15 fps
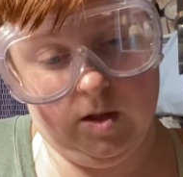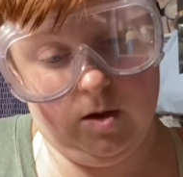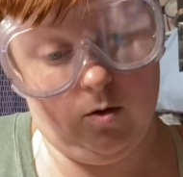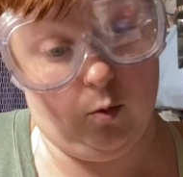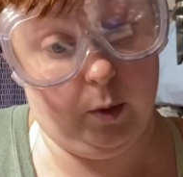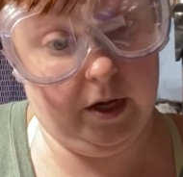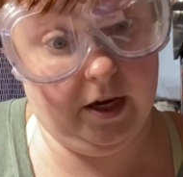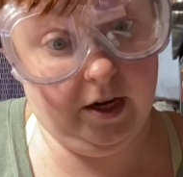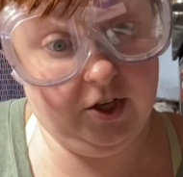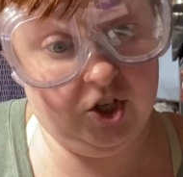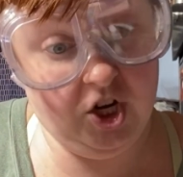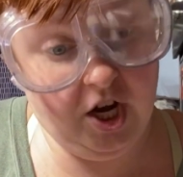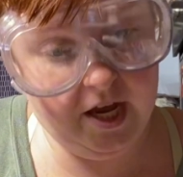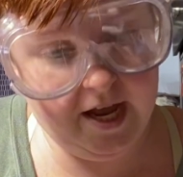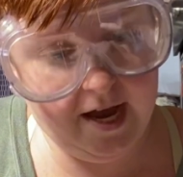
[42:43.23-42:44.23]
We got a
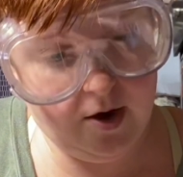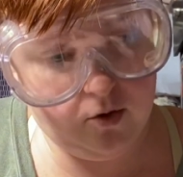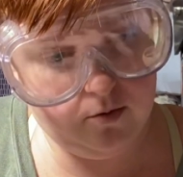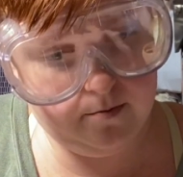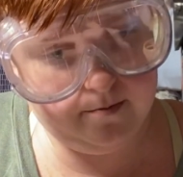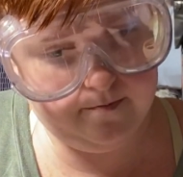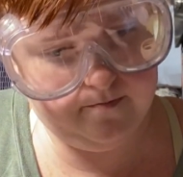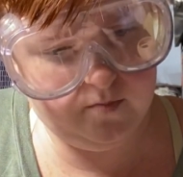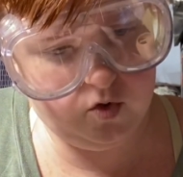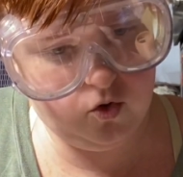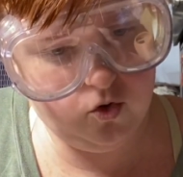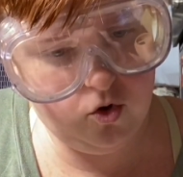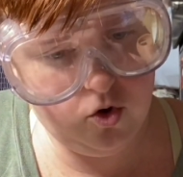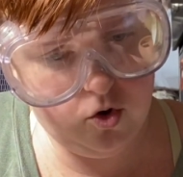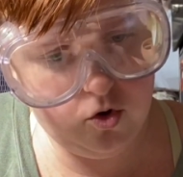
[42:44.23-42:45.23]
chunk out.
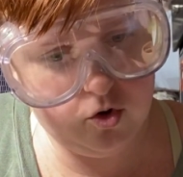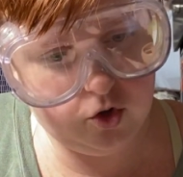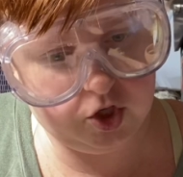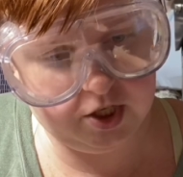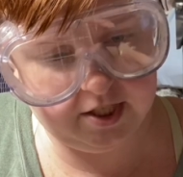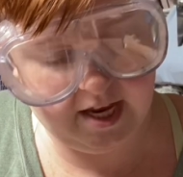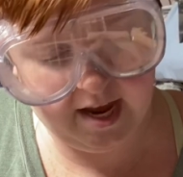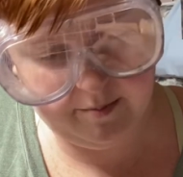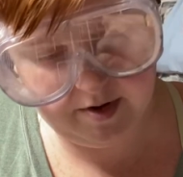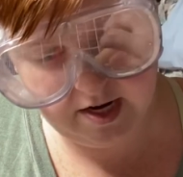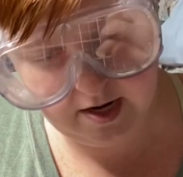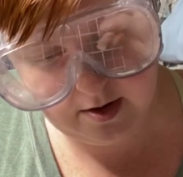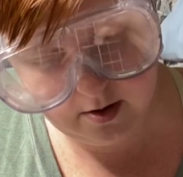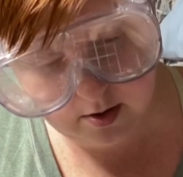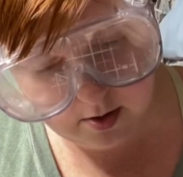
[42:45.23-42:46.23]
Ooh, she's
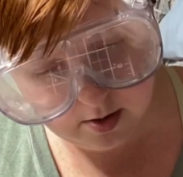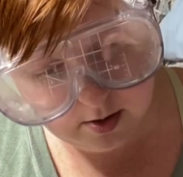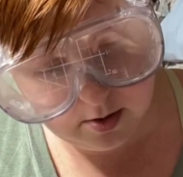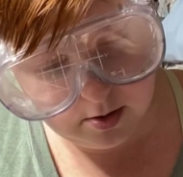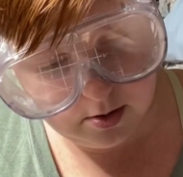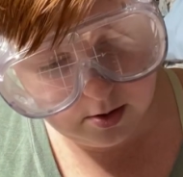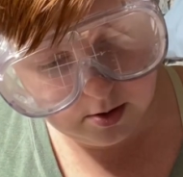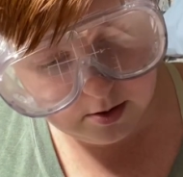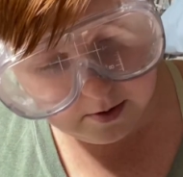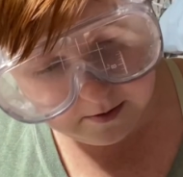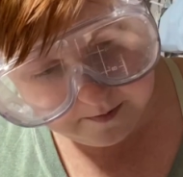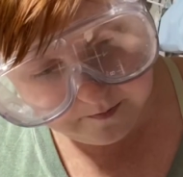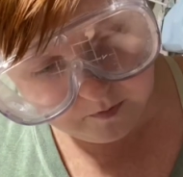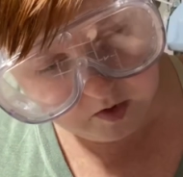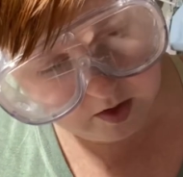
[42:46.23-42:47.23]
happening.
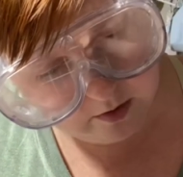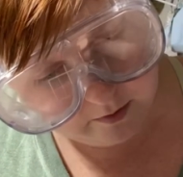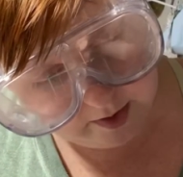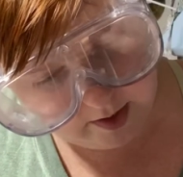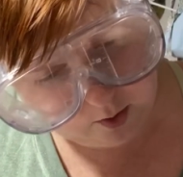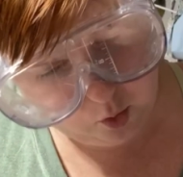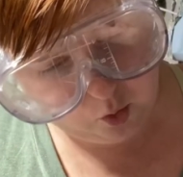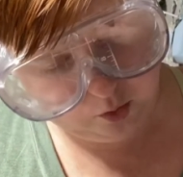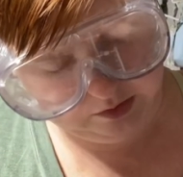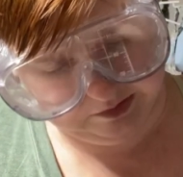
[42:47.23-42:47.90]
All right. Ooh.